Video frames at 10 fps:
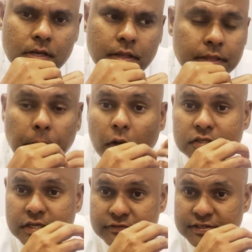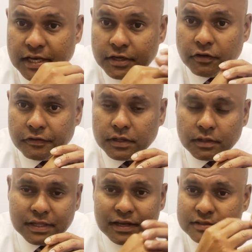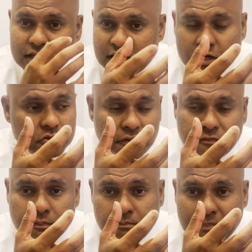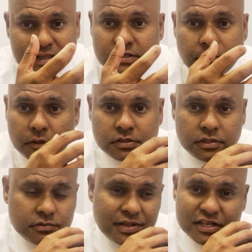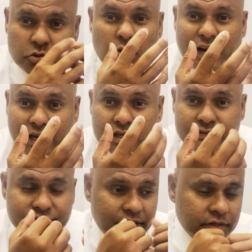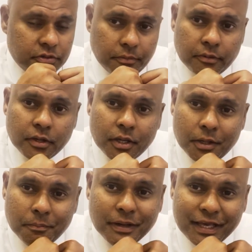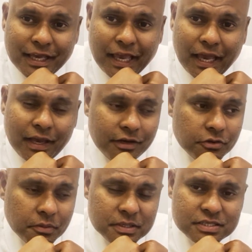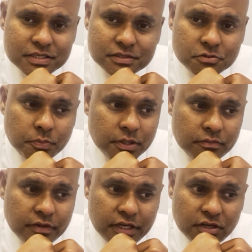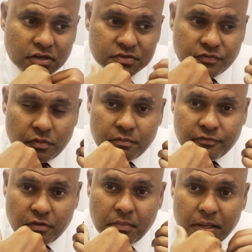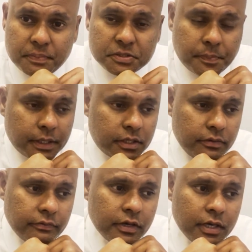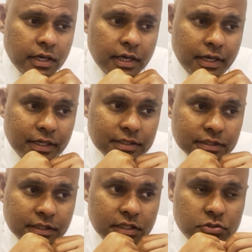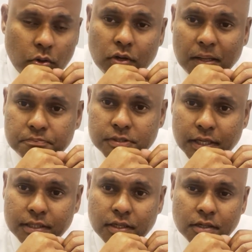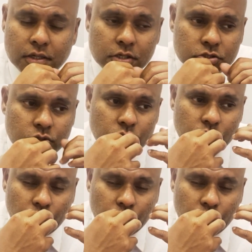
the positive side of it. There's actually massive positives. There's no negative side to bringing AI into a business, to be really honest. From my perspective, it's all upside. So